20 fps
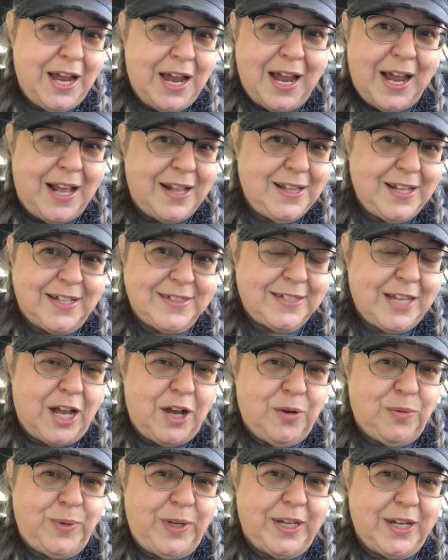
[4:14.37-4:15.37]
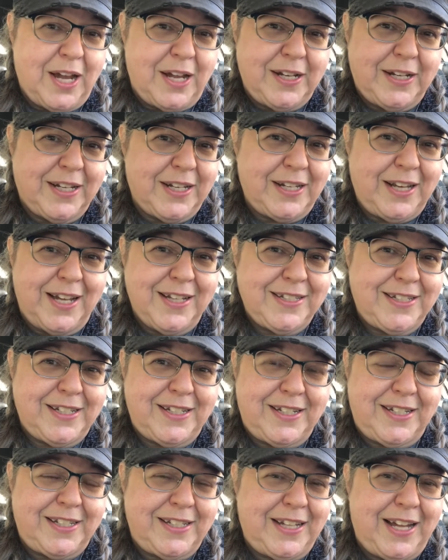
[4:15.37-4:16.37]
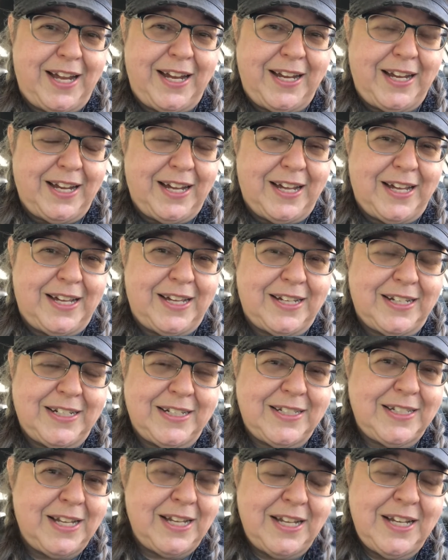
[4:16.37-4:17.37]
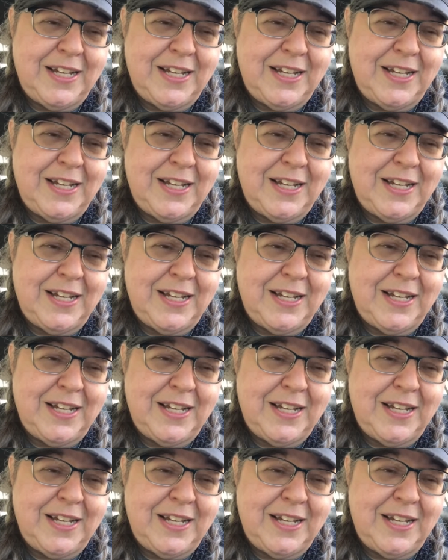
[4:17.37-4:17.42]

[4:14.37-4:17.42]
And that's how we kind of connected, and